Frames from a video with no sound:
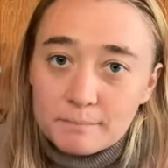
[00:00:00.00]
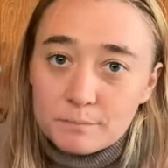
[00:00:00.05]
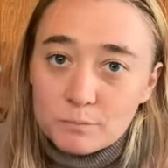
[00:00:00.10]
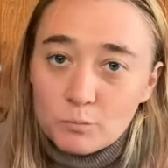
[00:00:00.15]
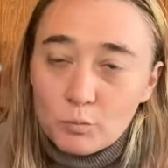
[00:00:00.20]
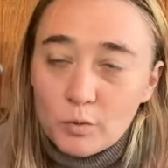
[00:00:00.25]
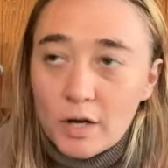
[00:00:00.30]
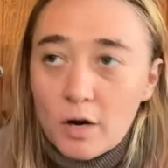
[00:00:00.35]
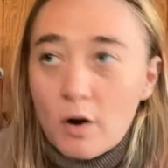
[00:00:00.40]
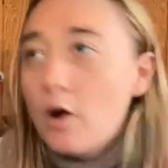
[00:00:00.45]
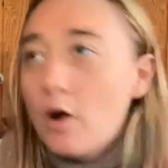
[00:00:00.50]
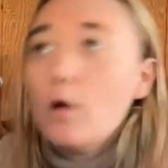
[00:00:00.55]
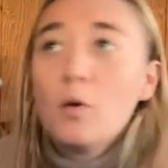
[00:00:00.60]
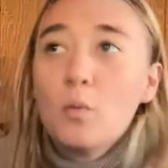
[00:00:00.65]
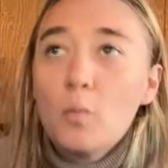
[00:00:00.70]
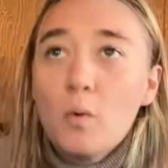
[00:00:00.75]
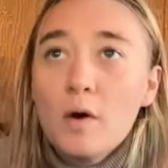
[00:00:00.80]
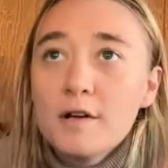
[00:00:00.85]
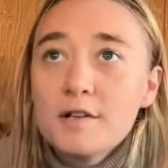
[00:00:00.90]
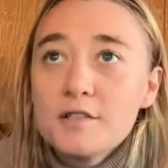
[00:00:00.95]
We all
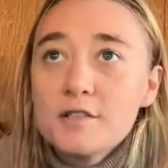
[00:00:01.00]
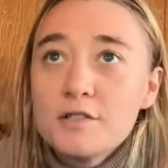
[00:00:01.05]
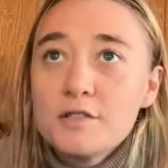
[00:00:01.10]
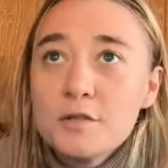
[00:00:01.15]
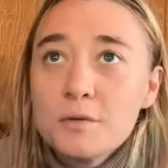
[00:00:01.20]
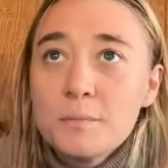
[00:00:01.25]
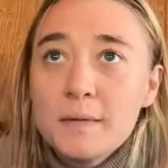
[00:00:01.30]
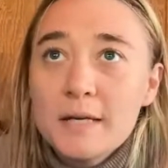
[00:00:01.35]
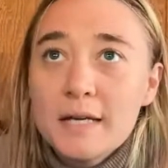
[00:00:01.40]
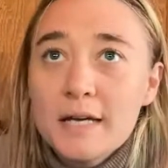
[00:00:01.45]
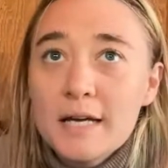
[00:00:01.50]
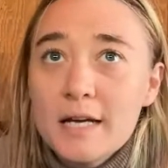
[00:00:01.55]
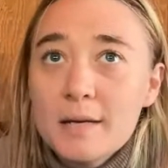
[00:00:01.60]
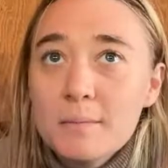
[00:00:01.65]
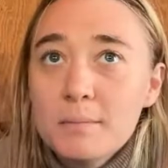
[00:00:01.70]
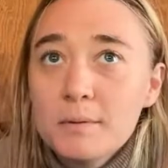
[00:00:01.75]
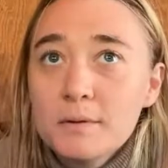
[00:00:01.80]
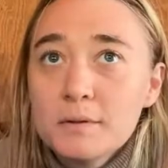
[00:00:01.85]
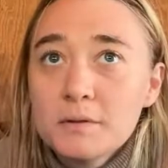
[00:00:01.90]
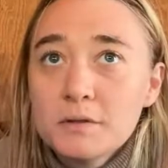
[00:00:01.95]
want to be
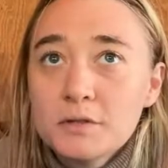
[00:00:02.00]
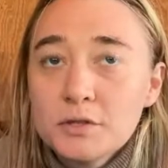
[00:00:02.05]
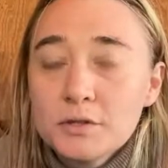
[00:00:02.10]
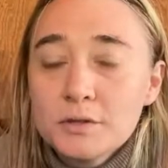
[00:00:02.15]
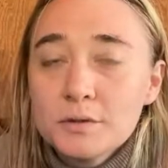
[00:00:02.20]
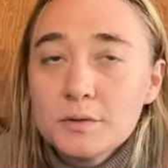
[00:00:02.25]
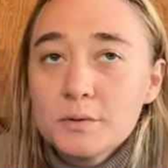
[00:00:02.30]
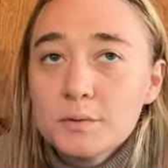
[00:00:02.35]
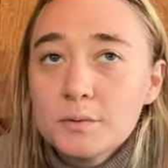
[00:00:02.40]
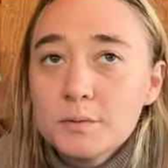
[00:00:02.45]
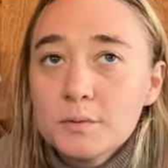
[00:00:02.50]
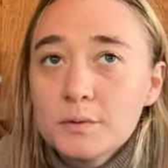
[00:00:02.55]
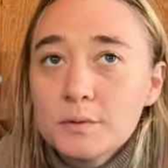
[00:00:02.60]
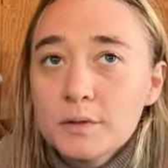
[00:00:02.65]
able to